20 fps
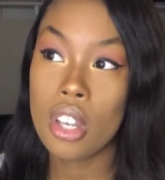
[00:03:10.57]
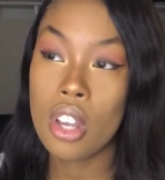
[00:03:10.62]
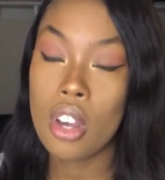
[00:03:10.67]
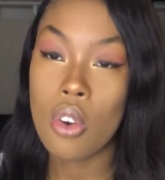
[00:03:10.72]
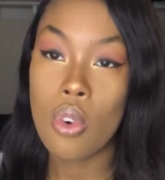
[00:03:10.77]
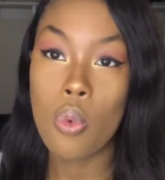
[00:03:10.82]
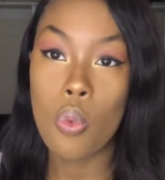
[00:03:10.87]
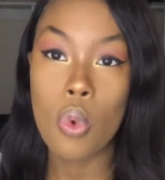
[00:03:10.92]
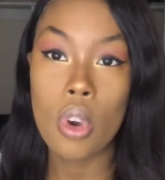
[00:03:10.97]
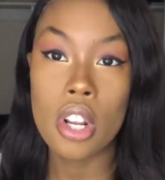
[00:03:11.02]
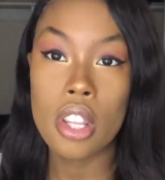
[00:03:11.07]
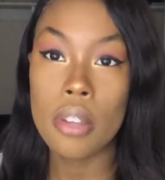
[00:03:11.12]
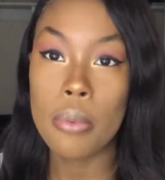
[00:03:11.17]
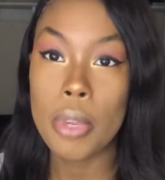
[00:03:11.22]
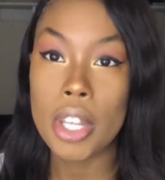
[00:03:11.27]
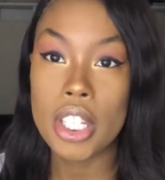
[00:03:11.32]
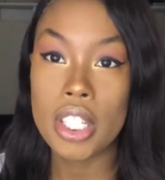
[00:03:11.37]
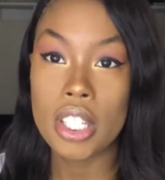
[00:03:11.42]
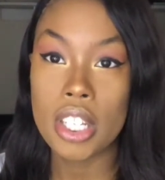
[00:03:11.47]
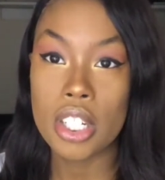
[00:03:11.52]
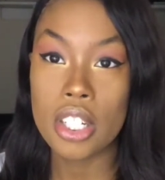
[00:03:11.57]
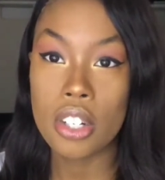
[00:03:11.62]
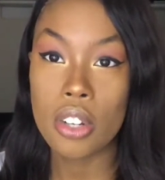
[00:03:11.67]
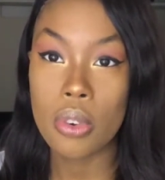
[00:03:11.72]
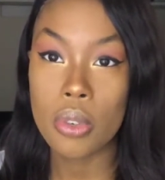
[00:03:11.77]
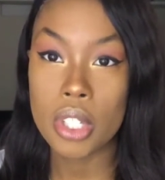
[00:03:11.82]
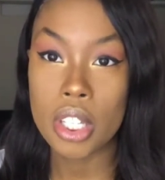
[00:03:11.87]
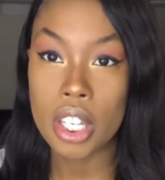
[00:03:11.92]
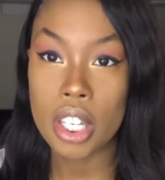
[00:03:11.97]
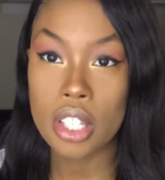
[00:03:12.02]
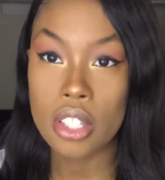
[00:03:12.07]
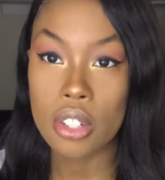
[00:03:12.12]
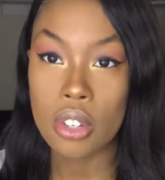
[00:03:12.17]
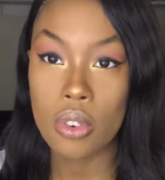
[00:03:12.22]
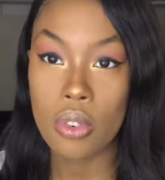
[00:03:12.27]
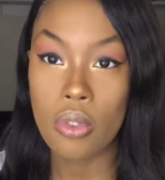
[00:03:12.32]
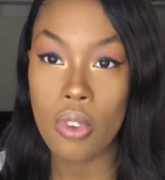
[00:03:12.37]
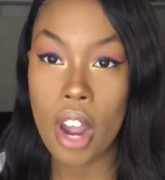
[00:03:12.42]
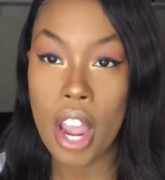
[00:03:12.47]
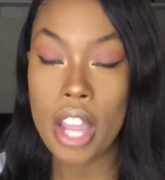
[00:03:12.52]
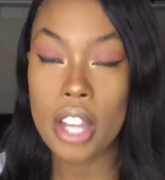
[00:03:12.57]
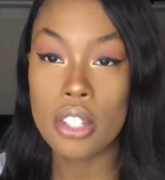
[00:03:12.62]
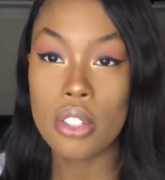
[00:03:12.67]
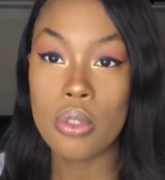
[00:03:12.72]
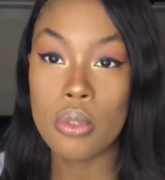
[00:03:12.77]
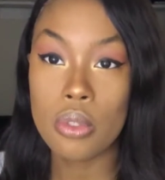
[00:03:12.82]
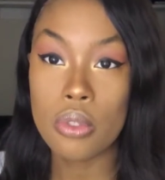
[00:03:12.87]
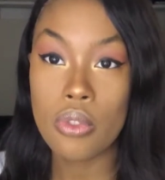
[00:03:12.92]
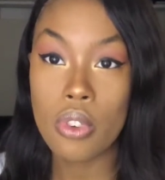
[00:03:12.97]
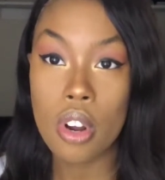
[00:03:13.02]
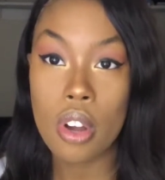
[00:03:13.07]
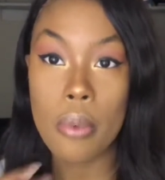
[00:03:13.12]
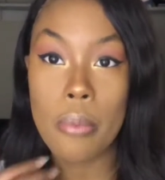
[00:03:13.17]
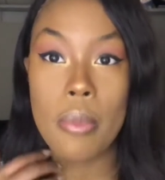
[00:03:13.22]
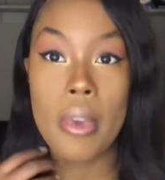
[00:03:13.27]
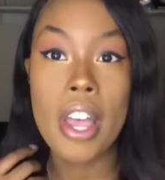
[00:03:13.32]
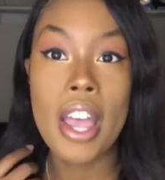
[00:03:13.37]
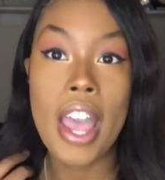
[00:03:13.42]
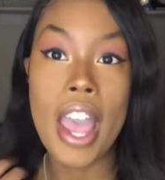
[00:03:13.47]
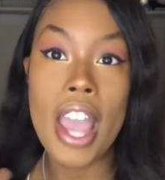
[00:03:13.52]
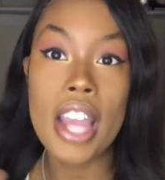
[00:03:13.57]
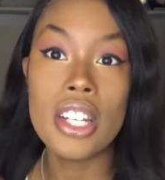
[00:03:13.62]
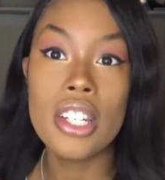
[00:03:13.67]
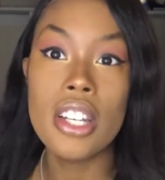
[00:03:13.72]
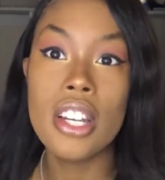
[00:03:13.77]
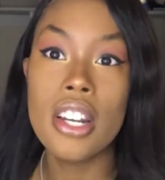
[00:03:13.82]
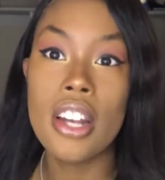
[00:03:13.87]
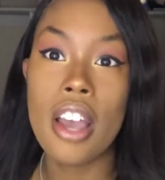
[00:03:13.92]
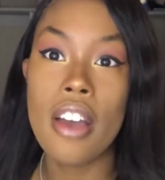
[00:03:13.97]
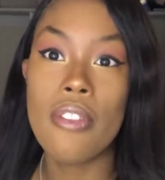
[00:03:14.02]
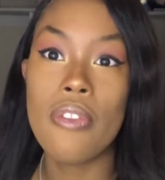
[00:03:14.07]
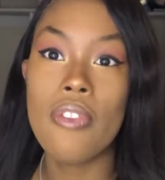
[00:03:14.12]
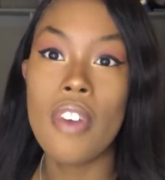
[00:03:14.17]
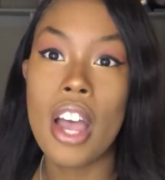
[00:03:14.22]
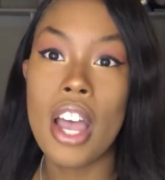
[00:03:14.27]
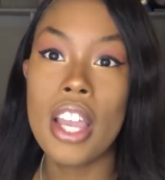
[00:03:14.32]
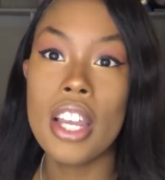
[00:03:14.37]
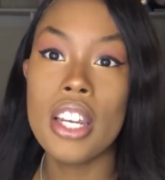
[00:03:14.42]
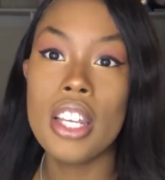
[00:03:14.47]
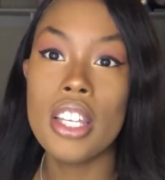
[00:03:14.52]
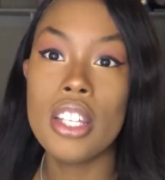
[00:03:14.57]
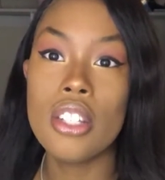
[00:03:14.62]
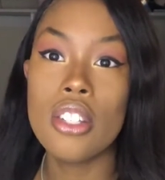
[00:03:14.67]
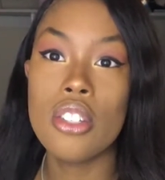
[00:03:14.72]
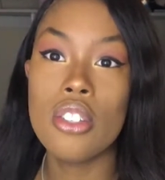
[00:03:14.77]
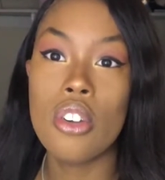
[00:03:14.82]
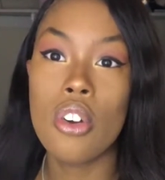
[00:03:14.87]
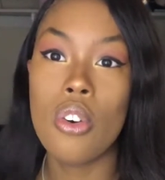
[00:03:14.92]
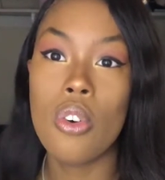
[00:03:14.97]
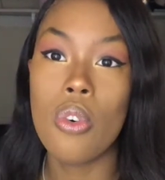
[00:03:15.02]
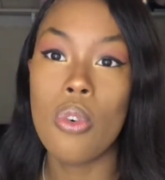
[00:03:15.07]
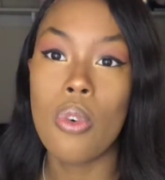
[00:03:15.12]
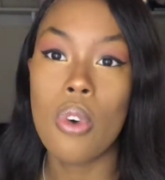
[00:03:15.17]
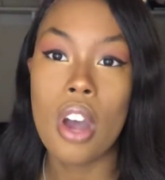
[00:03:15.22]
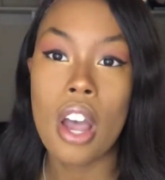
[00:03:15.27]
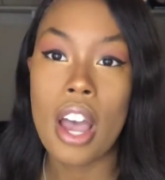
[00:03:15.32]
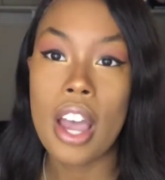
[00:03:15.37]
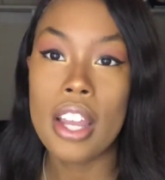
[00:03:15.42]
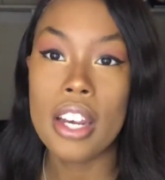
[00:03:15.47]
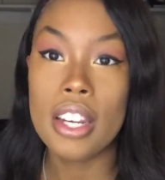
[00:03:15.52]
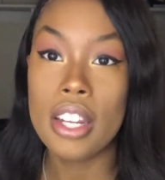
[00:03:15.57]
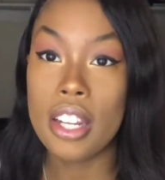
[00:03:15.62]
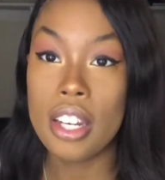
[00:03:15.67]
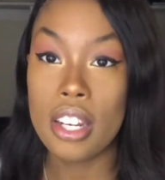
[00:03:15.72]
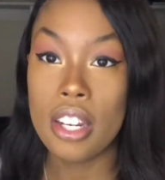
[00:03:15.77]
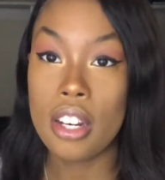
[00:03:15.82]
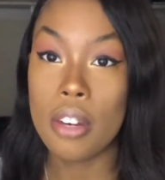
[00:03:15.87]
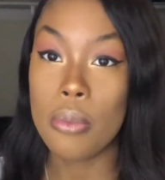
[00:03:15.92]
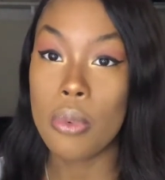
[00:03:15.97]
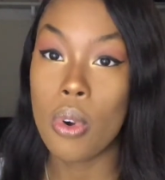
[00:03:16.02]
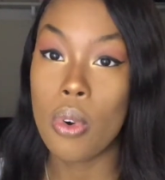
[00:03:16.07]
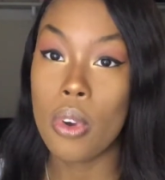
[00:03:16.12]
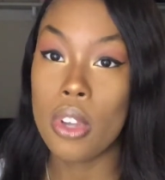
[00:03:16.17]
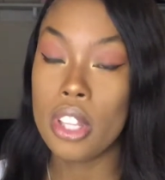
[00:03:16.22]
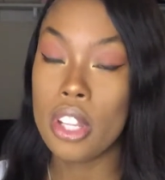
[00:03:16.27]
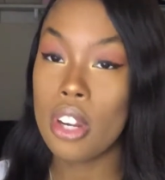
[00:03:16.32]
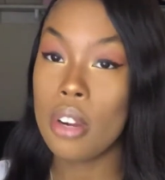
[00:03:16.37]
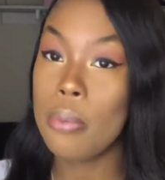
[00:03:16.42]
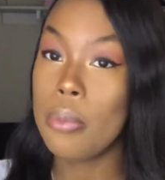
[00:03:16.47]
One of the places that she goes and gets her rhinestones from, I actually could not find it, so I didn't end up going there.